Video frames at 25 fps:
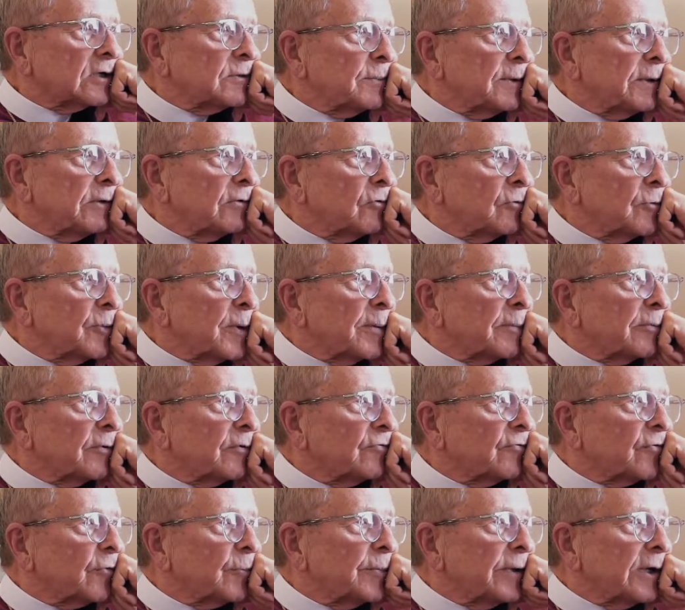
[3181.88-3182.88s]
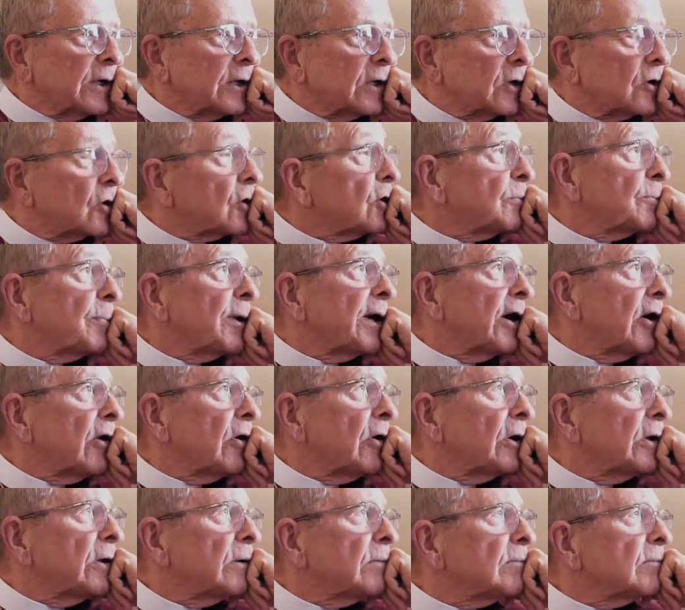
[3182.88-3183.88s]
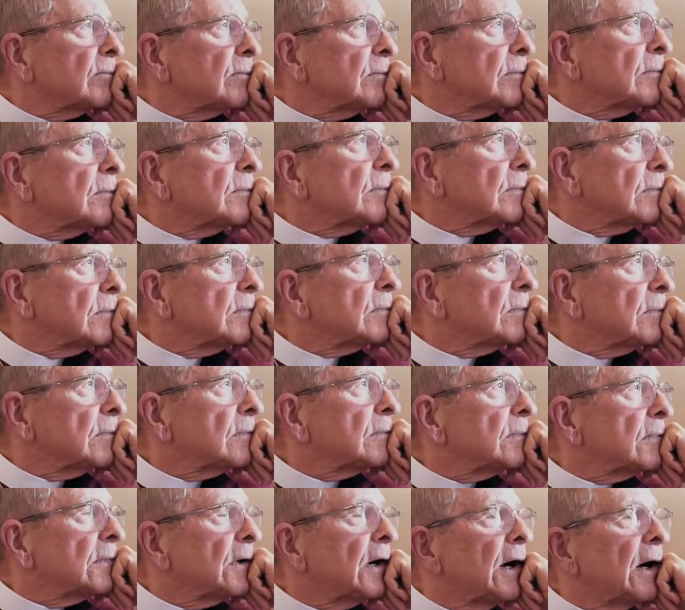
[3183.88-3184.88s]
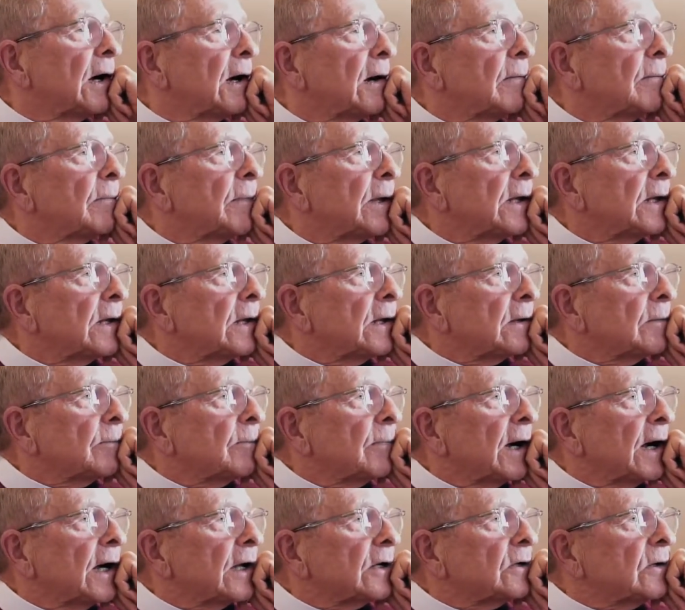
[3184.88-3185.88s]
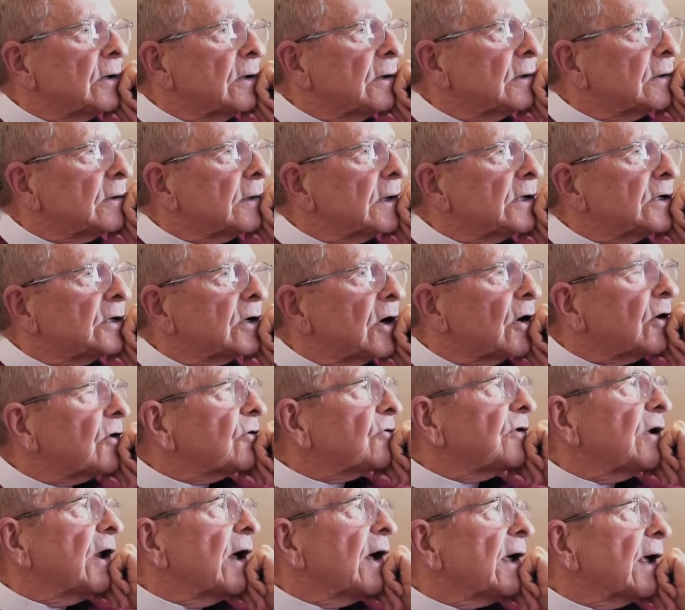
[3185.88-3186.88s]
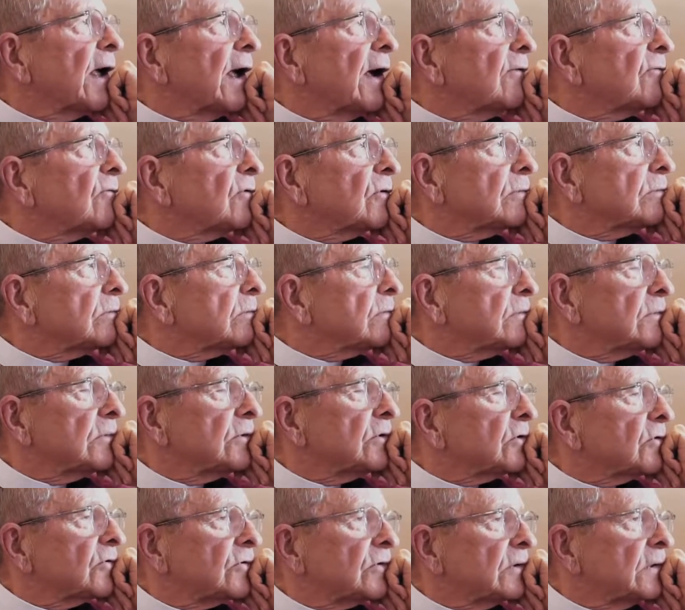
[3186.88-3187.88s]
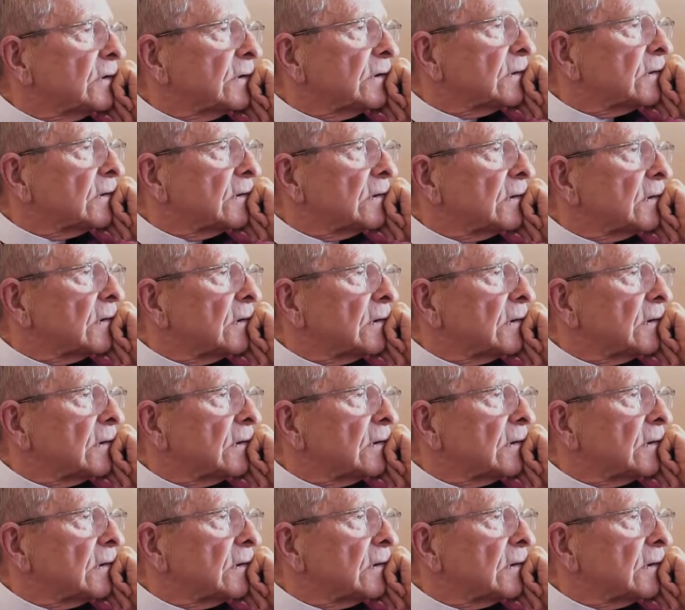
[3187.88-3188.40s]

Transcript: to be remembered for being a good parent. Mm -hmm. my my daughters and I have a just a,